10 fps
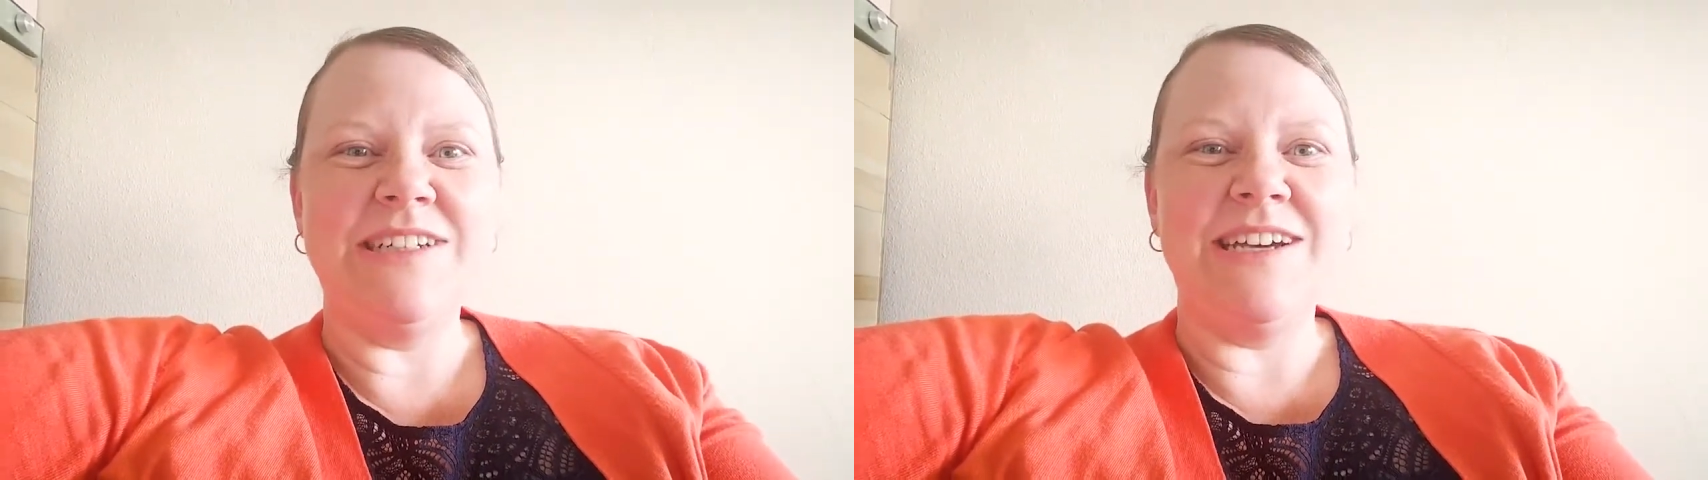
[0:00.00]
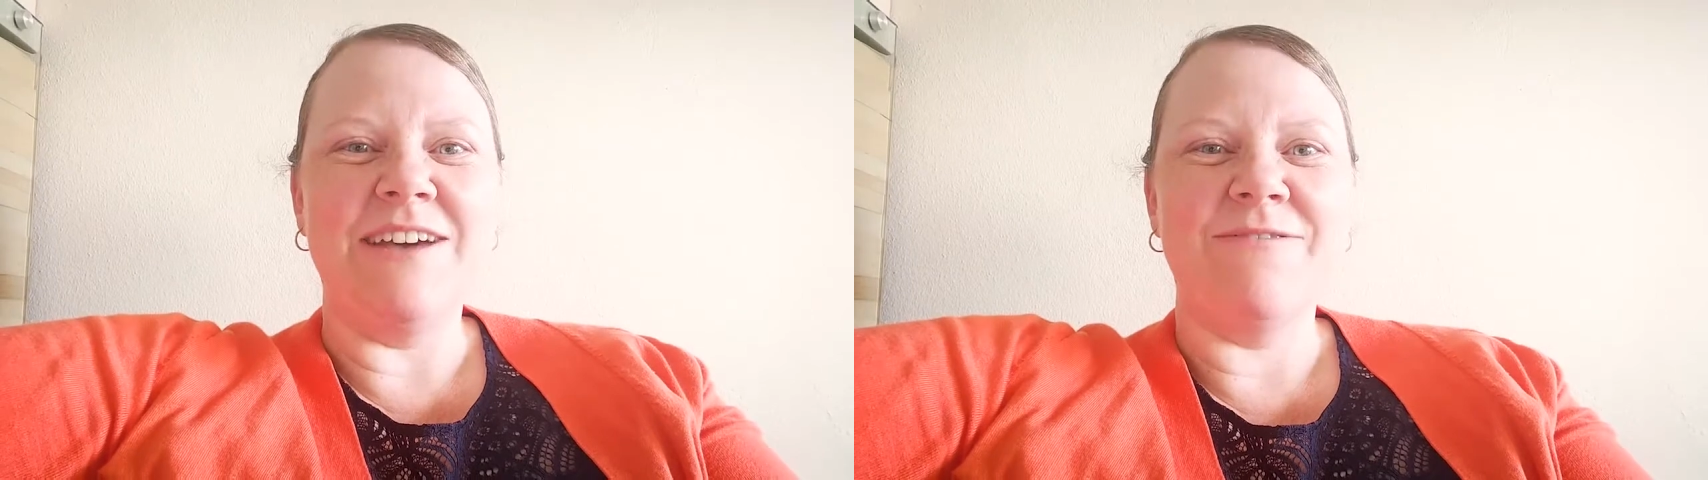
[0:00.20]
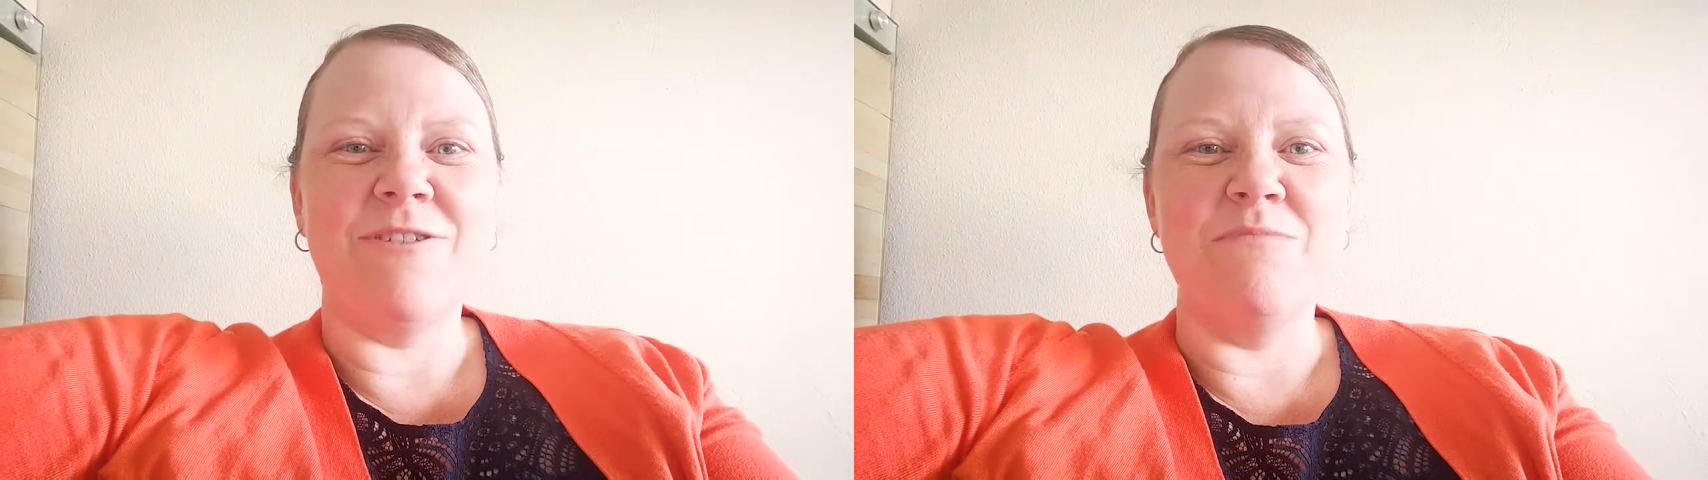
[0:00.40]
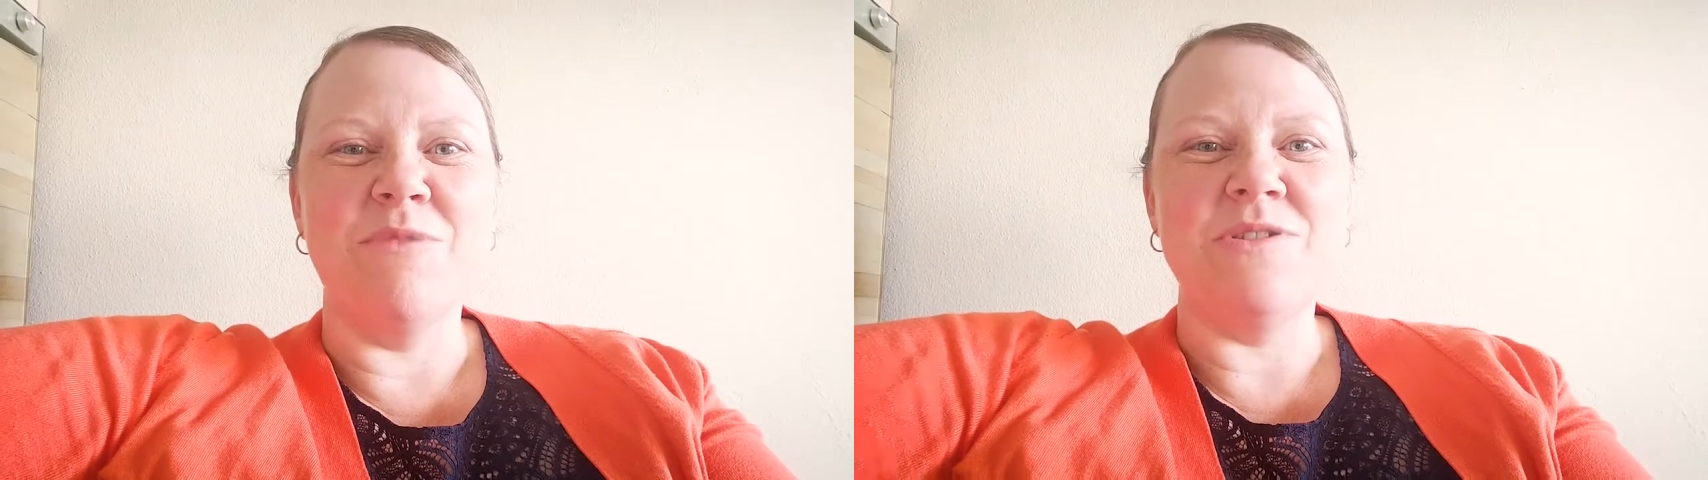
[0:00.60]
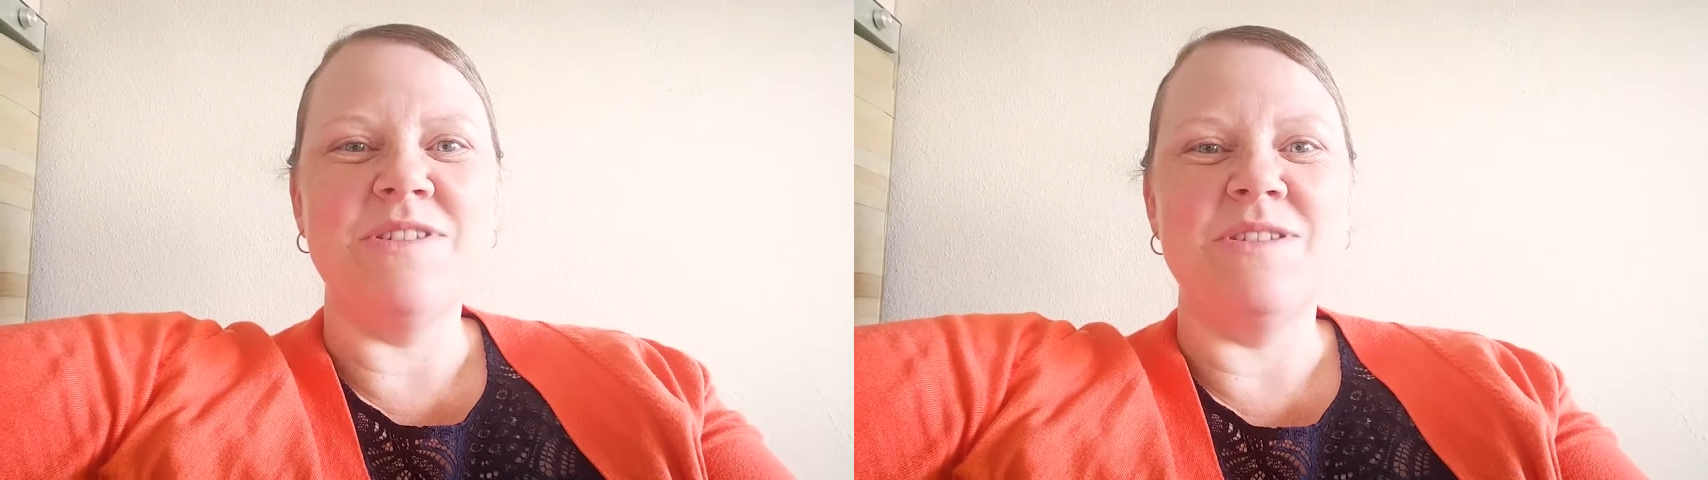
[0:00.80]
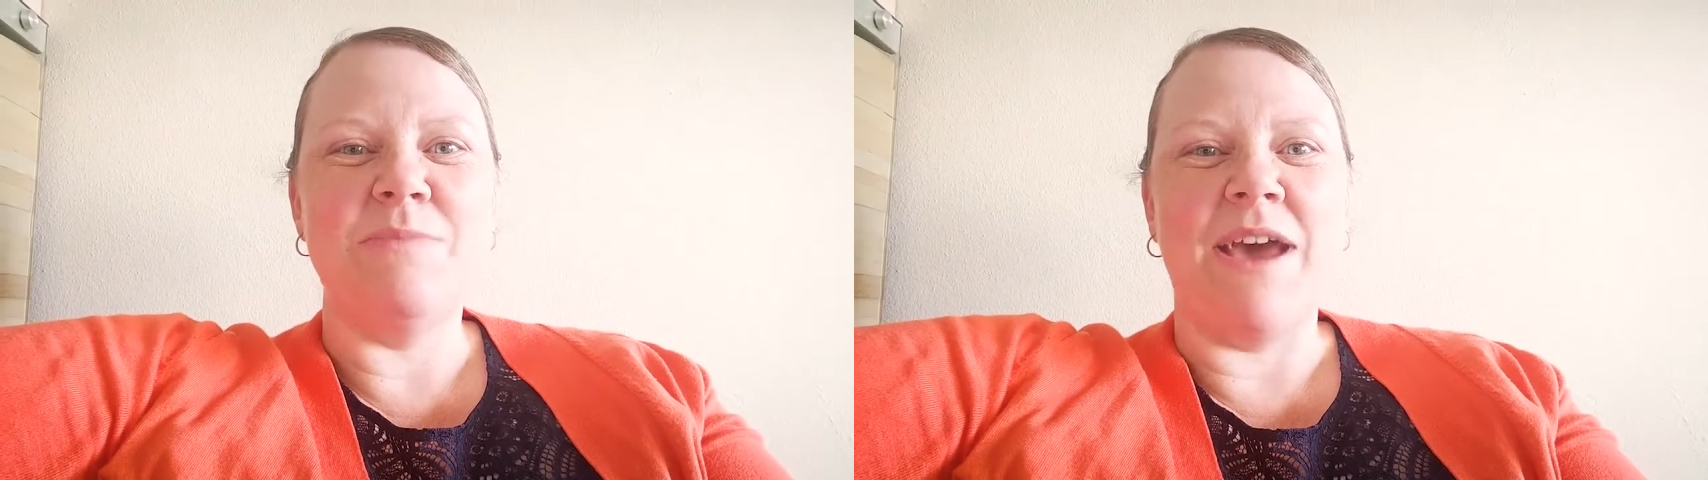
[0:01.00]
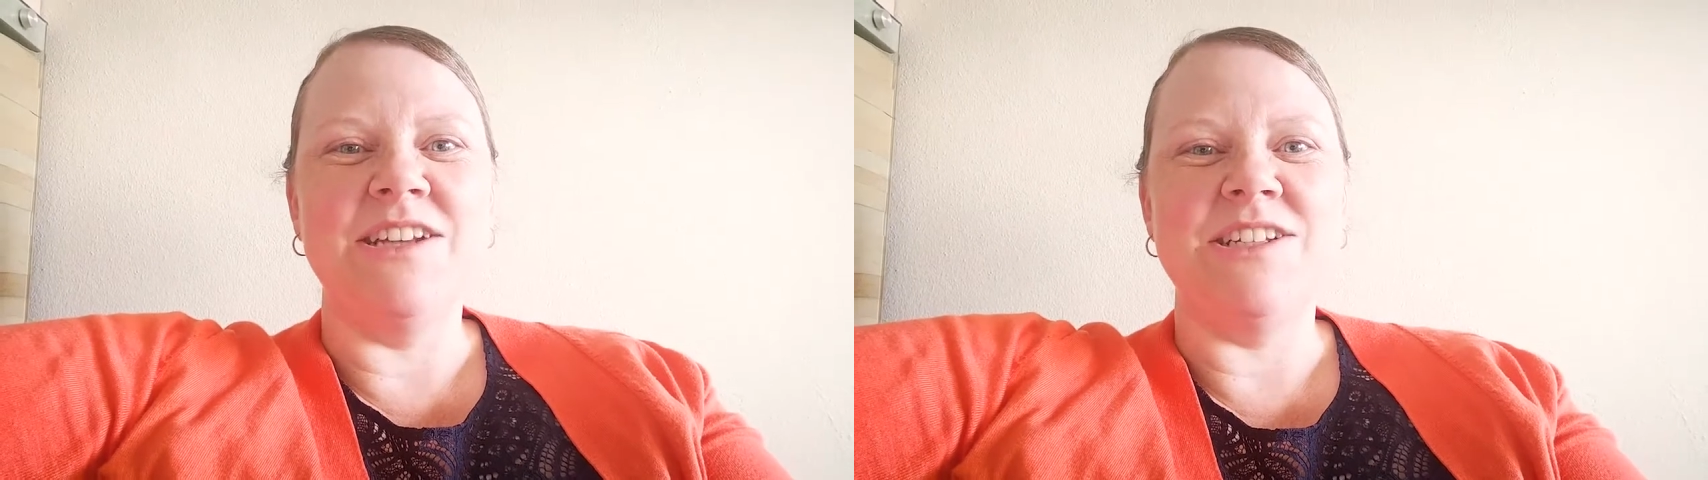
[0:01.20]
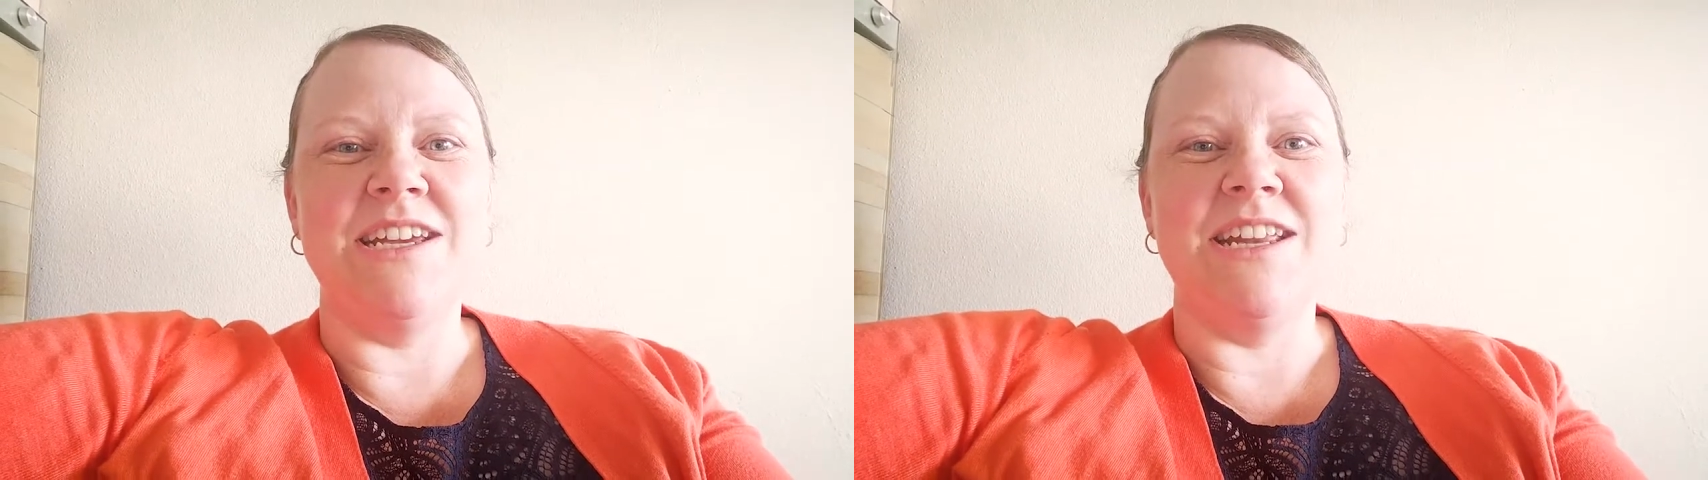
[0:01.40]
I've got most of the
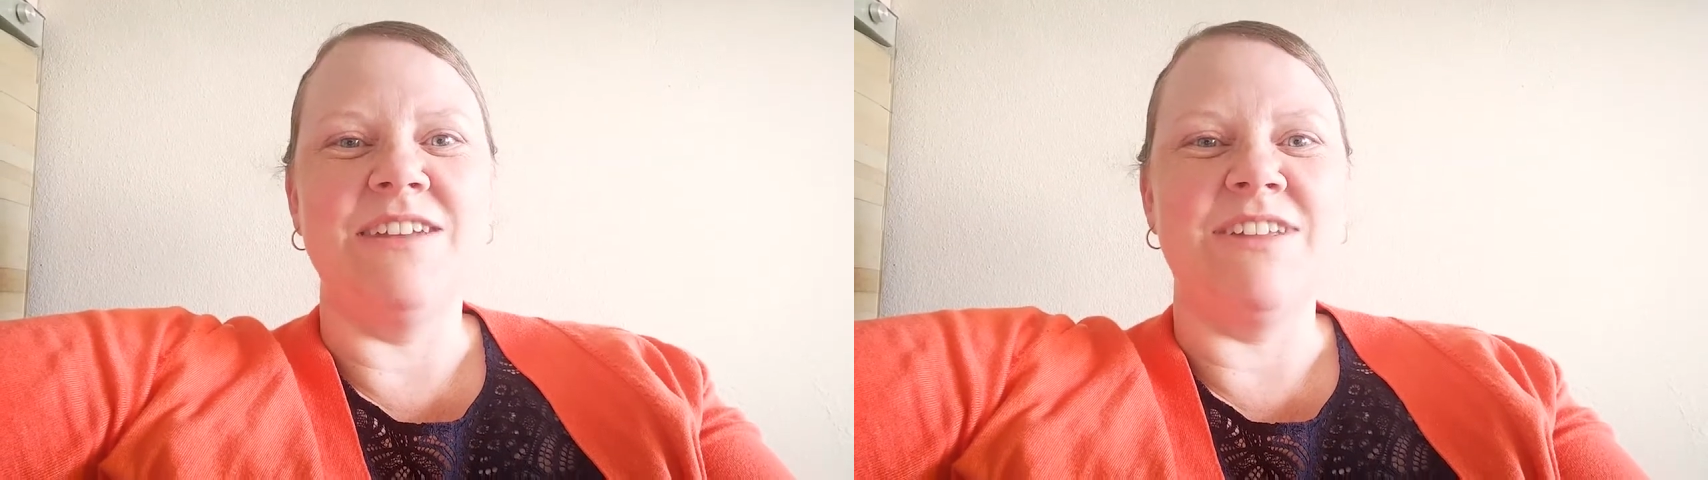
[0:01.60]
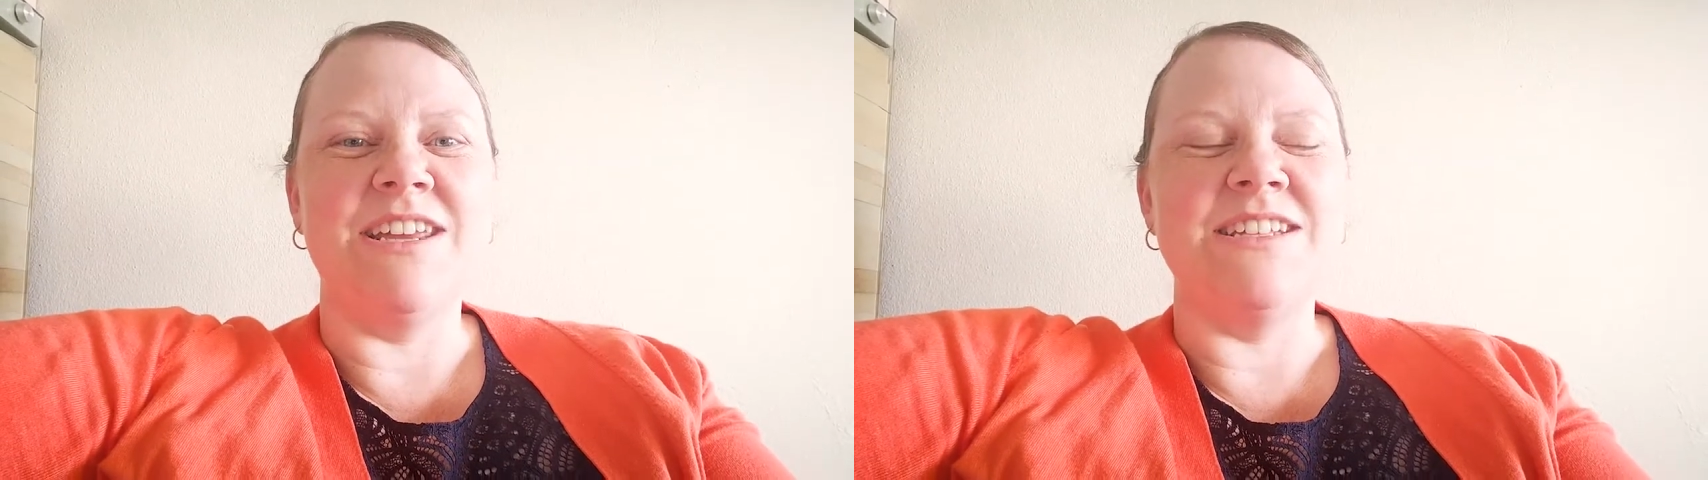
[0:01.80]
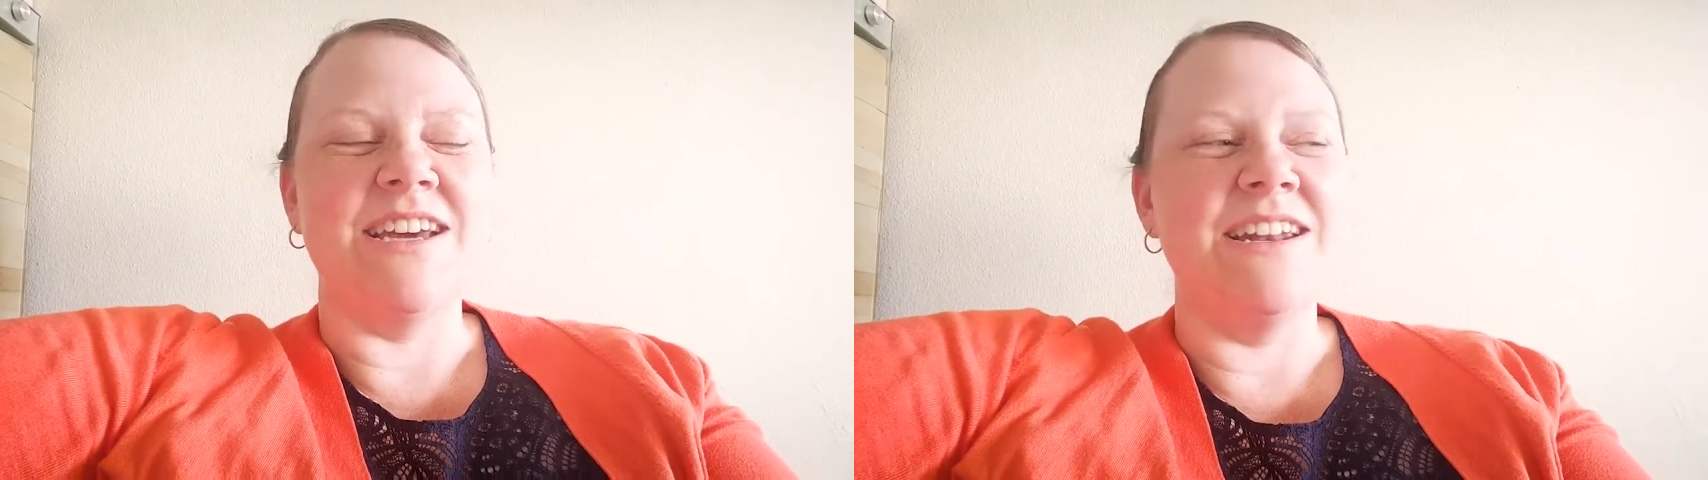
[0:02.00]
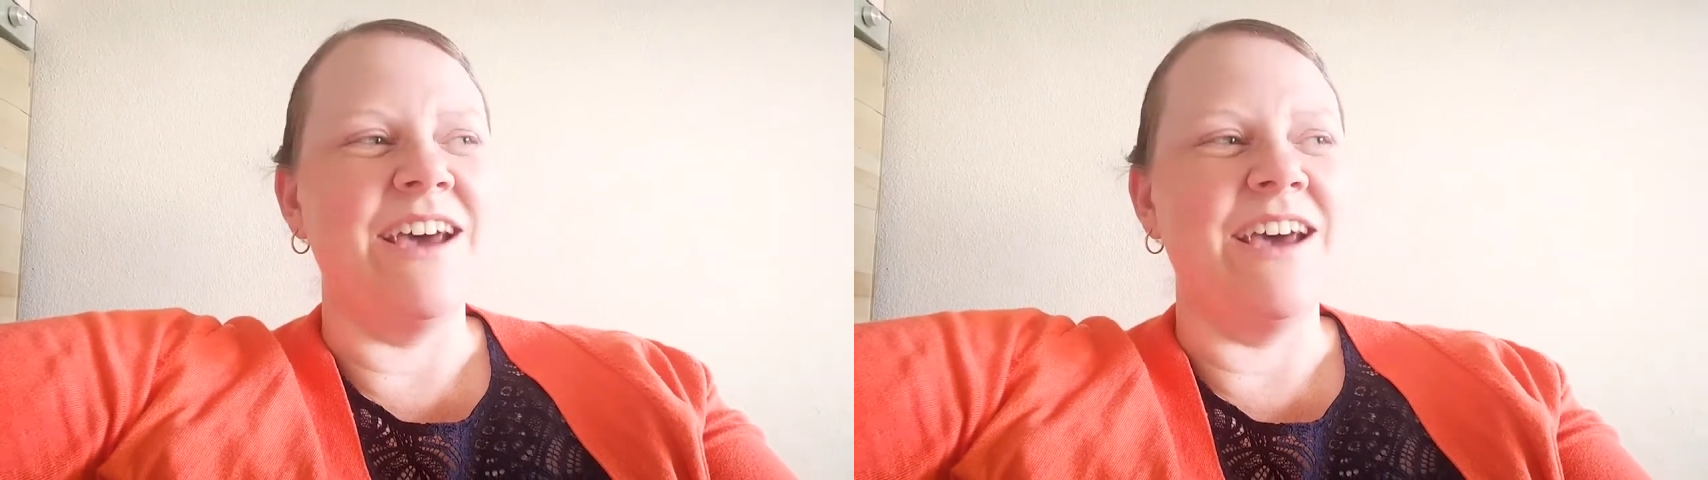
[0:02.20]
packaging and everything done.